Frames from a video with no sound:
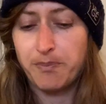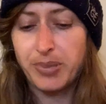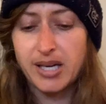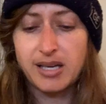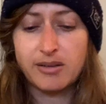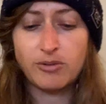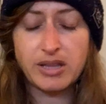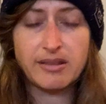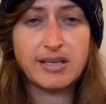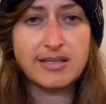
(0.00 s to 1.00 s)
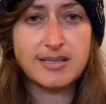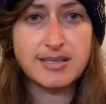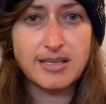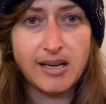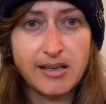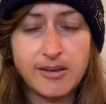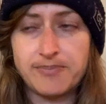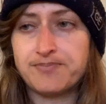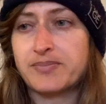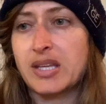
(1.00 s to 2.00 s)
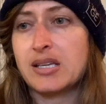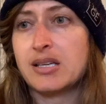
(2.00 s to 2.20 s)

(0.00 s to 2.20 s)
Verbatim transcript: But with this um,